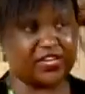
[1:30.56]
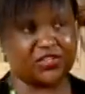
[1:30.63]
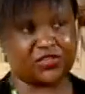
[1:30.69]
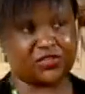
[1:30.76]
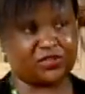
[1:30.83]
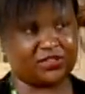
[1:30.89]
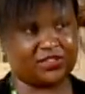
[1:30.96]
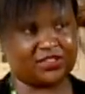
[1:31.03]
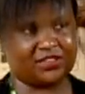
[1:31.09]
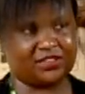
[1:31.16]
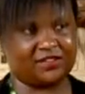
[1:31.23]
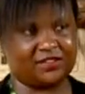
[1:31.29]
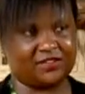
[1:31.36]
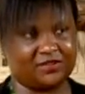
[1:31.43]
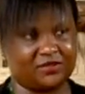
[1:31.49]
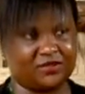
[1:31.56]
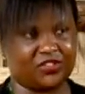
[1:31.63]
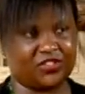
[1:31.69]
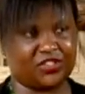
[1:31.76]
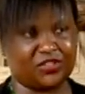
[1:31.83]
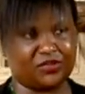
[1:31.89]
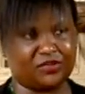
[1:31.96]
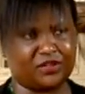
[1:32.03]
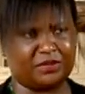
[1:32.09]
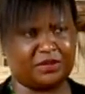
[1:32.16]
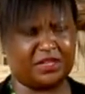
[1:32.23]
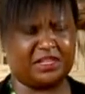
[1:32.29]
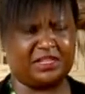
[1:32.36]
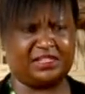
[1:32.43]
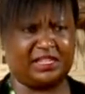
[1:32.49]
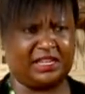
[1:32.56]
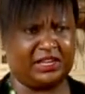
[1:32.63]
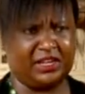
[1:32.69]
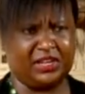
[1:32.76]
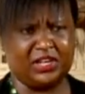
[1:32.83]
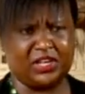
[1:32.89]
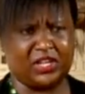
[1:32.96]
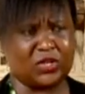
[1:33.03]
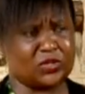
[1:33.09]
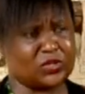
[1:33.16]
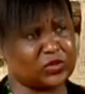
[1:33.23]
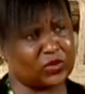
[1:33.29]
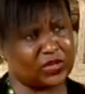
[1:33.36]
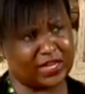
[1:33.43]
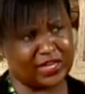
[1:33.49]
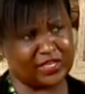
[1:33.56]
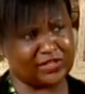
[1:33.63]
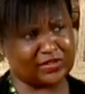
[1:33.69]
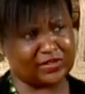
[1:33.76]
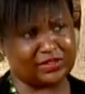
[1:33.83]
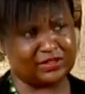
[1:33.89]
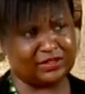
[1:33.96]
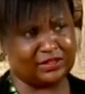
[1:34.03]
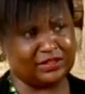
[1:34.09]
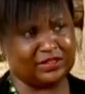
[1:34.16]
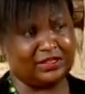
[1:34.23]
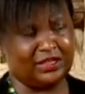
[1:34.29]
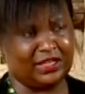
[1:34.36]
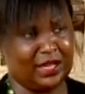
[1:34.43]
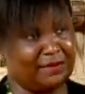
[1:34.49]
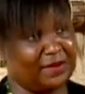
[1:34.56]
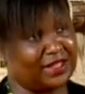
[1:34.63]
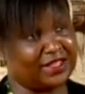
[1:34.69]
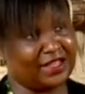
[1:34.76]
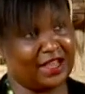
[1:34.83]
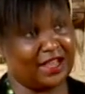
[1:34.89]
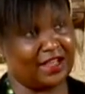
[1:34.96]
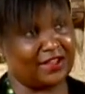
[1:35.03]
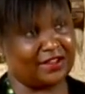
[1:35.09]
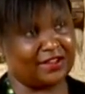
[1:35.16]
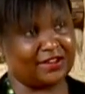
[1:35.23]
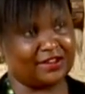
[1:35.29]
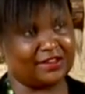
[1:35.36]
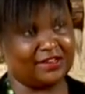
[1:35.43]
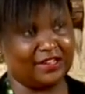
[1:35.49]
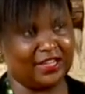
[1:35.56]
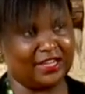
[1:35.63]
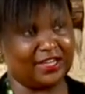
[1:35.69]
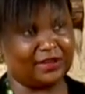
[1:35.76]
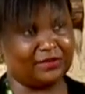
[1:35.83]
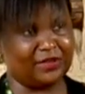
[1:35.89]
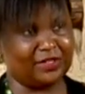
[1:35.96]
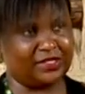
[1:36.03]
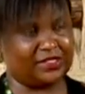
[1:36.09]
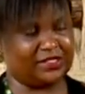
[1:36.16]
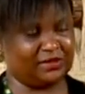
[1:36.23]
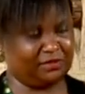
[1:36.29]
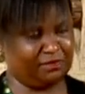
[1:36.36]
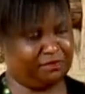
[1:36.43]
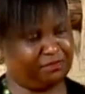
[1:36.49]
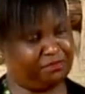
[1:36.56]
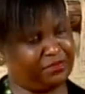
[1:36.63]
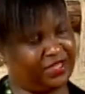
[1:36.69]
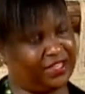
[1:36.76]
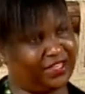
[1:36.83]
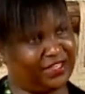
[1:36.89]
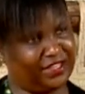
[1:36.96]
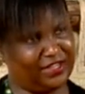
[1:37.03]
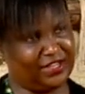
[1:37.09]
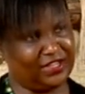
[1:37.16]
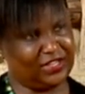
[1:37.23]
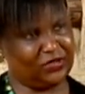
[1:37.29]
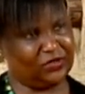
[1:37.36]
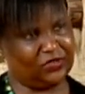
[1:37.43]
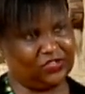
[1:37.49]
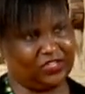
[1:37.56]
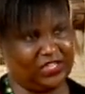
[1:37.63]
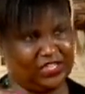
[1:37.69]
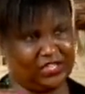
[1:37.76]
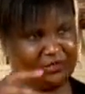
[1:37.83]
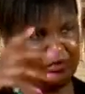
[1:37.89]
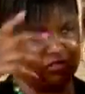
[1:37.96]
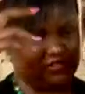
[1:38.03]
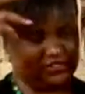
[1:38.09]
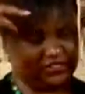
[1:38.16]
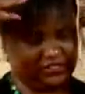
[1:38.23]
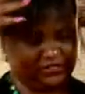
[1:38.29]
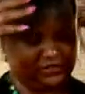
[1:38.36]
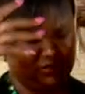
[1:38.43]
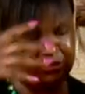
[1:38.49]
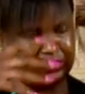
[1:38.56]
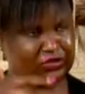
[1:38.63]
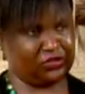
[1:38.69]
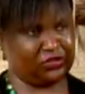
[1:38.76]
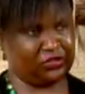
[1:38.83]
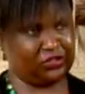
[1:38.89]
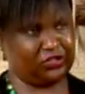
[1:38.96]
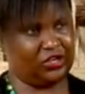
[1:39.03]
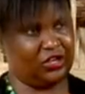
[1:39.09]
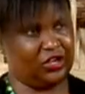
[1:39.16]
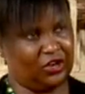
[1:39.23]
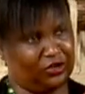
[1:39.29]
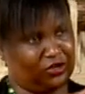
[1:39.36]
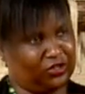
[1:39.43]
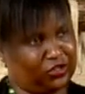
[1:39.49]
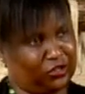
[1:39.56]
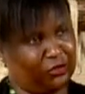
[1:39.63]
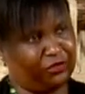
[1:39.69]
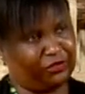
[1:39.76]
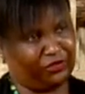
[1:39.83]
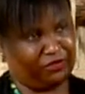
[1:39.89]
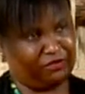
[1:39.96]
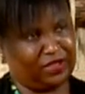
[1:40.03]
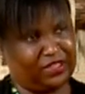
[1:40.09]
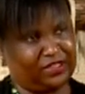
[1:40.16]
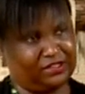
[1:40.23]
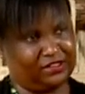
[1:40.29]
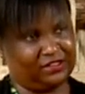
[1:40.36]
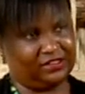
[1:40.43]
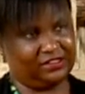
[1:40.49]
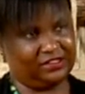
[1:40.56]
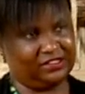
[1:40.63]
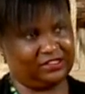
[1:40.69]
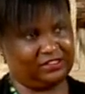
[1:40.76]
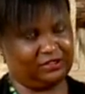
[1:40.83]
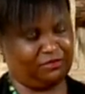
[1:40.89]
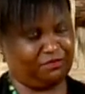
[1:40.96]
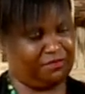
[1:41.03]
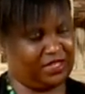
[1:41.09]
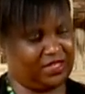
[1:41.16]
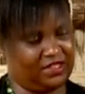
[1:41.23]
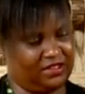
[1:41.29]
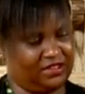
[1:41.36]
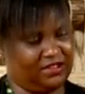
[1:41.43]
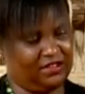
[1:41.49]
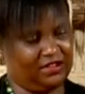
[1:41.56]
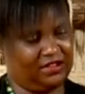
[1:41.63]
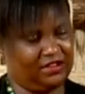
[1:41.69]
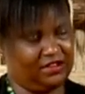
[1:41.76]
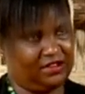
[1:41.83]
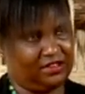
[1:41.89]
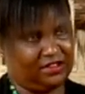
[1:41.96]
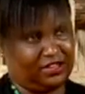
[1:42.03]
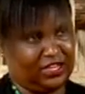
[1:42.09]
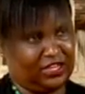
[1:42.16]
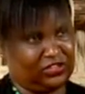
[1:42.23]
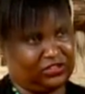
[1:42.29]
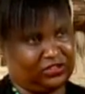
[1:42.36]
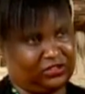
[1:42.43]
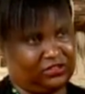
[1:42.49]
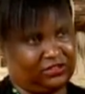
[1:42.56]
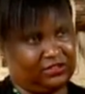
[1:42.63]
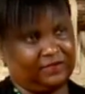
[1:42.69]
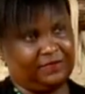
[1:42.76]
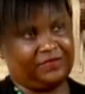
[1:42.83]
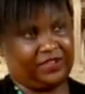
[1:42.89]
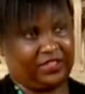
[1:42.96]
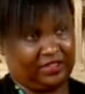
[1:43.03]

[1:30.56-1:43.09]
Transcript: the angels watching over me." It's like, "You saw an angel?" I'm like, "Yeah," and it was big and huge, and it was on on top of me. So me, the angel,